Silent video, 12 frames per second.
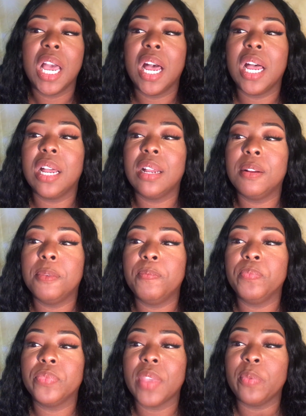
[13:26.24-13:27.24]

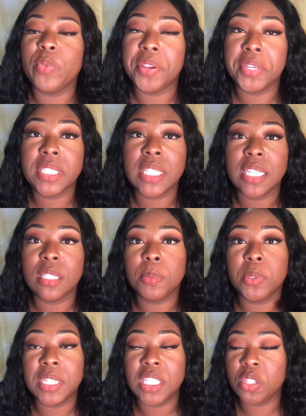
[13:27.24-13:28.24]
Um, I'm very
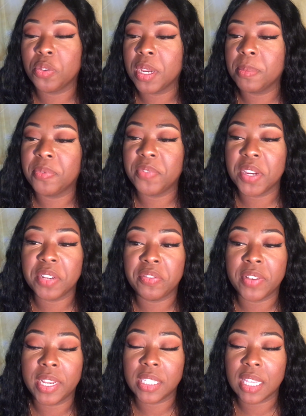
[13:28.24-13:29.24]
accessible. Instagram, I'm very
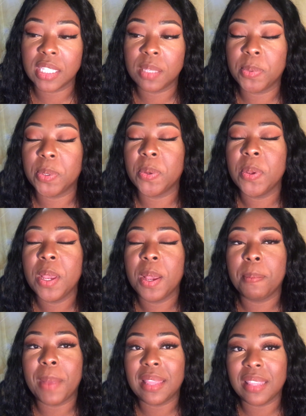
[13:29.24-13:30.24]
accessible.
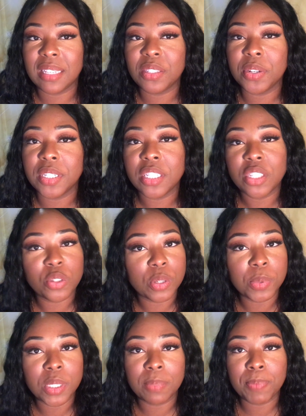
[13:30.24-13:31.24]
My links are in the
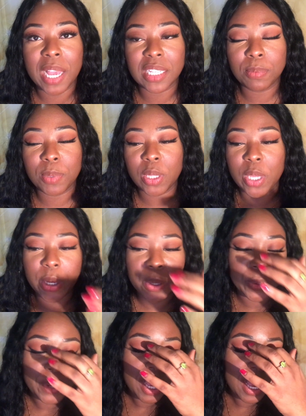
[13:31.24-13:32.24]
description box
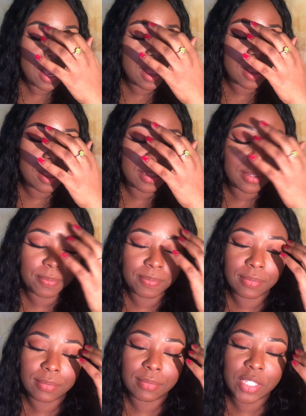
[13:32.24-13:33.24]
below.
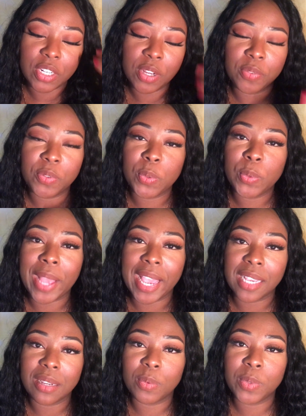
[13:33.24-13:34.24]
Um, you know, if you
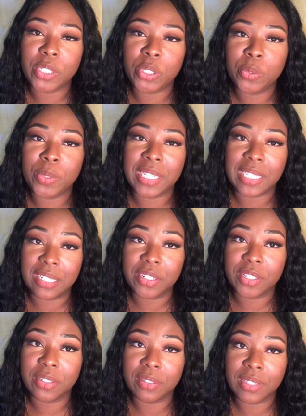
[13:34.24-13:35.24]
like what you
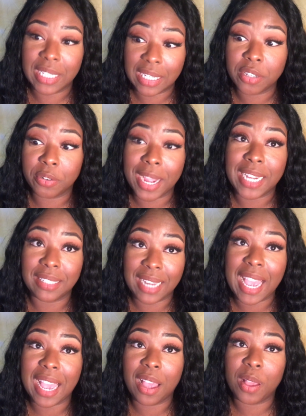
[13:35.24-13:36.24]
hear here right
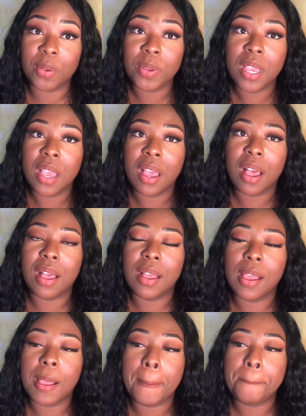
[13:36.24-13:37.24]
now,
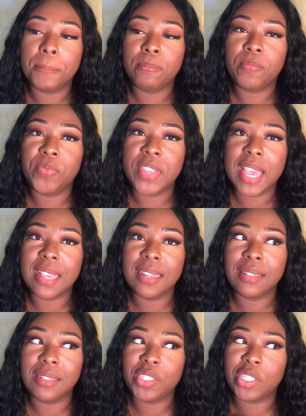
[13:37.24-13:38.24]
um,
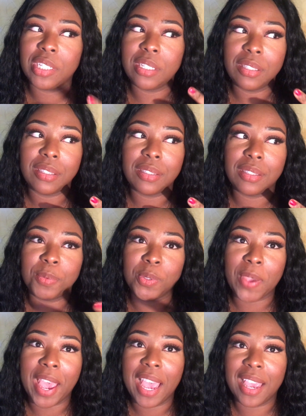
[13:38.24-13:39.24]
then just
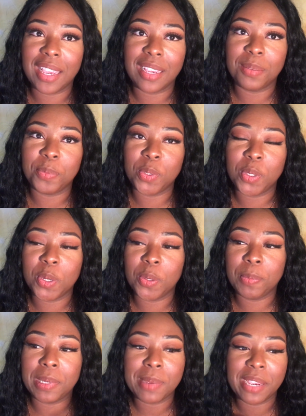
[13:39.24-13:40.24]
subscribe, you
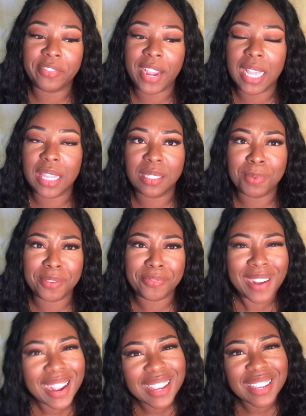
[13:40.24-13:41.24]
know, be my friend. Let's be
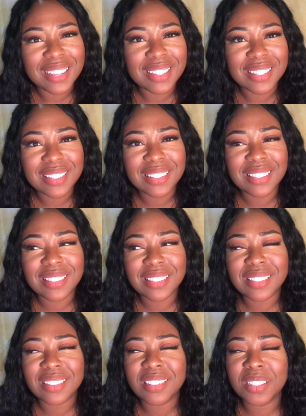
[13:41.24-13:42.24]

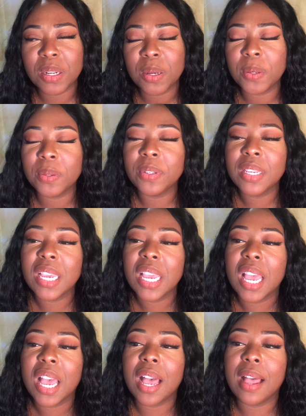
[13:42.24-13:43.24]
friends, you know.
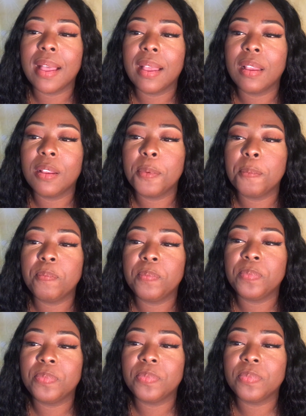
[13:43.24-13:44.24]
Um,
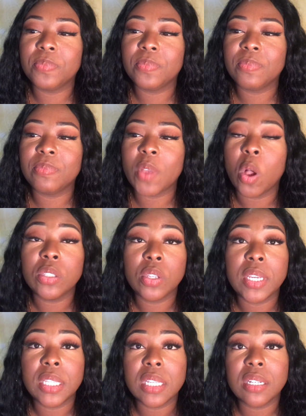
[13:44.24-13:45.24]

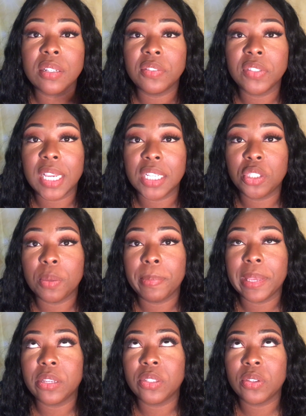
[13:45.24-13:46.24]
also hit the notification
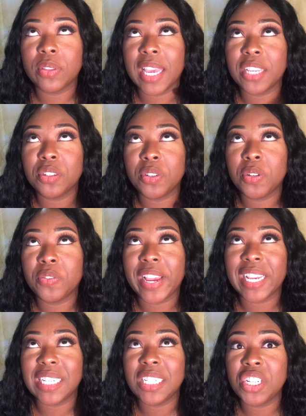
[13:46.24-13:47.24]
bell so that you're
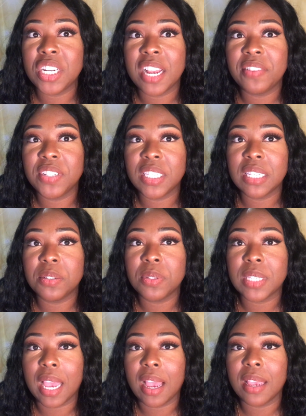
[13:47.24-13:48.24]
notified each and every single
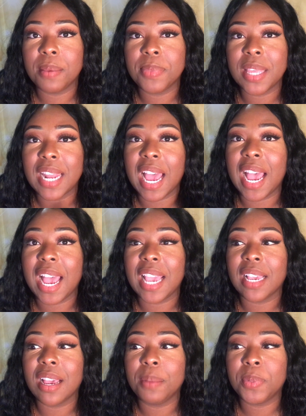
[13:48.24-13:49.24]
time that
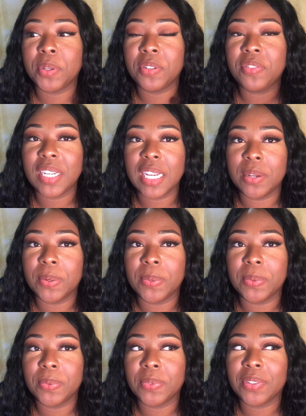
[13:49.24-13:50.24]
I upload a video.
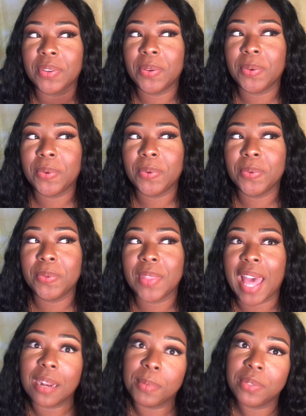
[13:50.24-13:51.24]
So
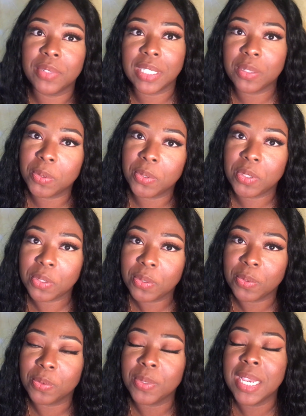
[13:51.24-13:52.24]
that'll be really cool
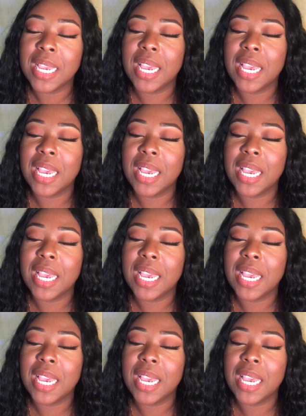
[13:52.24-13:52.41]
too.